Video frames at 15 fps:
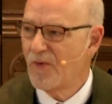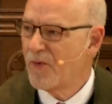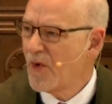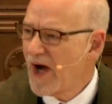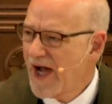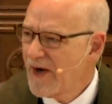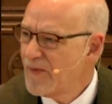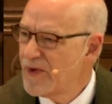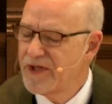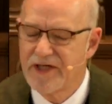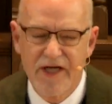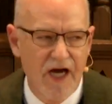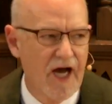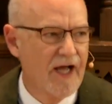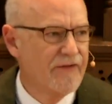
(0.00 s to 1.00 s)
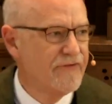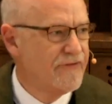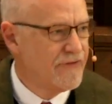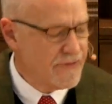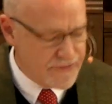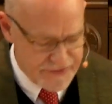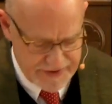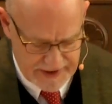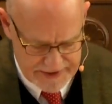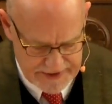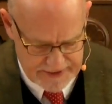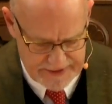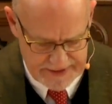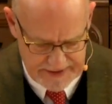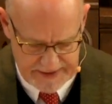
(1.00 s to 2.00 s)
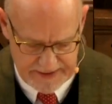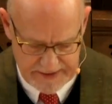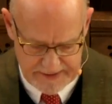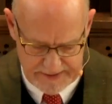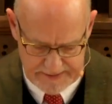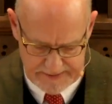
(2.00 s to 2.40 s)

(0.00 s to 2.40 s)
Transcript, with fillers: Why would God do such a thing?